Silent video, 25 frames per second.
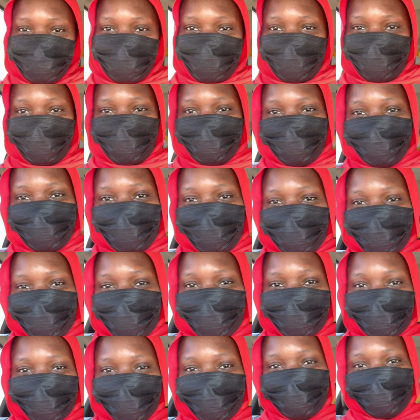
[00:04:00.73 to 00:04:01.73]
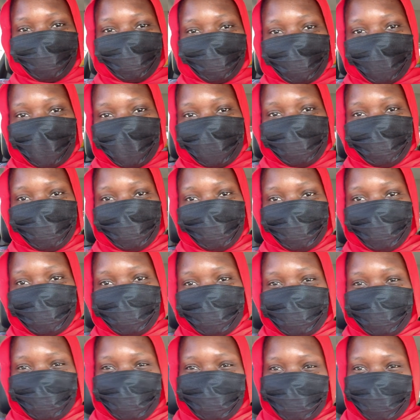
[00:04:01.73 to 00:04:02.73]
Yeah, I'm on my way now. I didn't
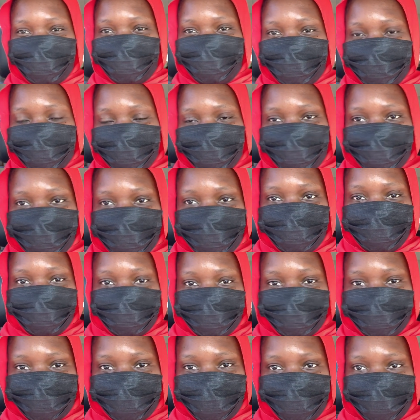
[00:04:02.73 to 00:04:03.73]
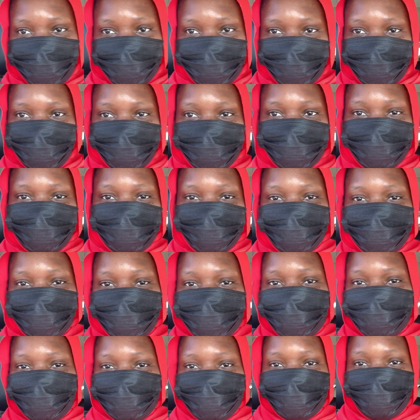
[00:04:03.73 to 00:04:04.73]
want to come into the video, but I don't want
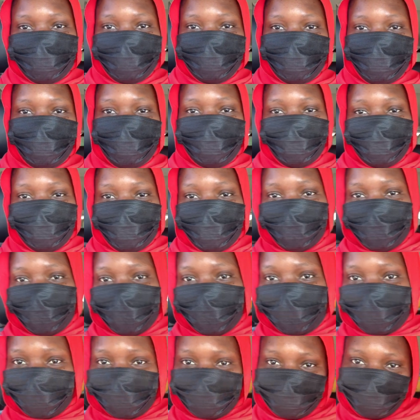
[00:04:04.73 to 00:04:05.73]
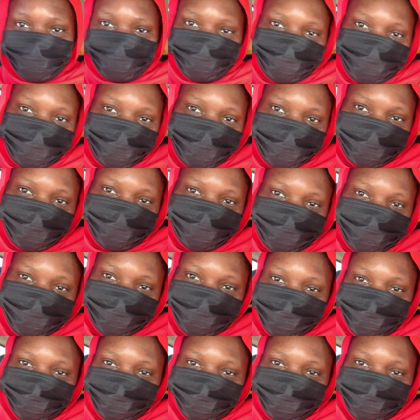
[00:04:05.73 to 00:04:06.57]
to. Let me see my food.